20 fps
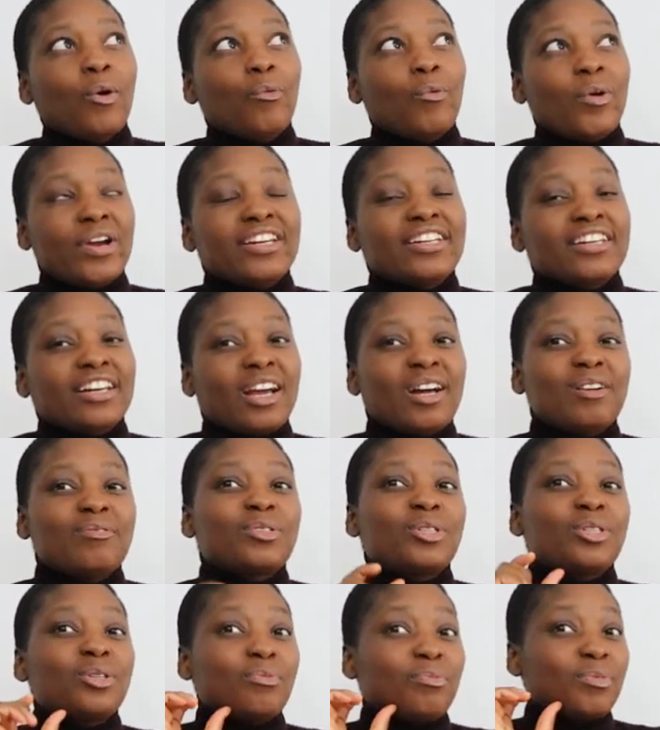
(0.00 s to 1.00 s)
when it
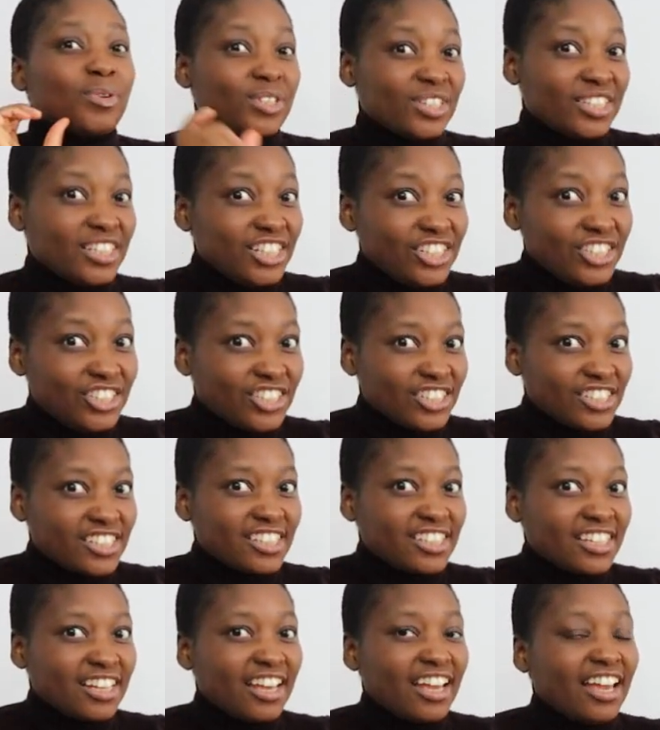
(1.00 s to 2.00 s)
comes to
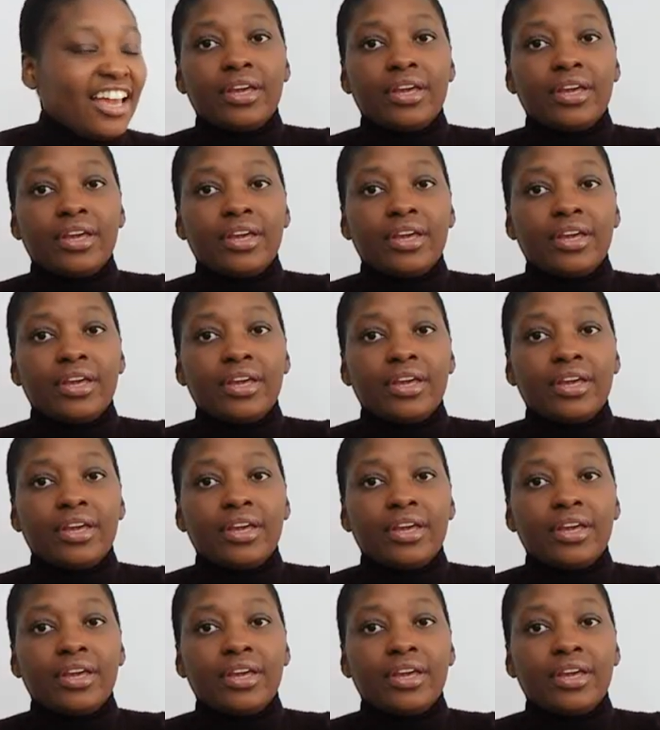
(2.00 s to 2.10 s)
procedures.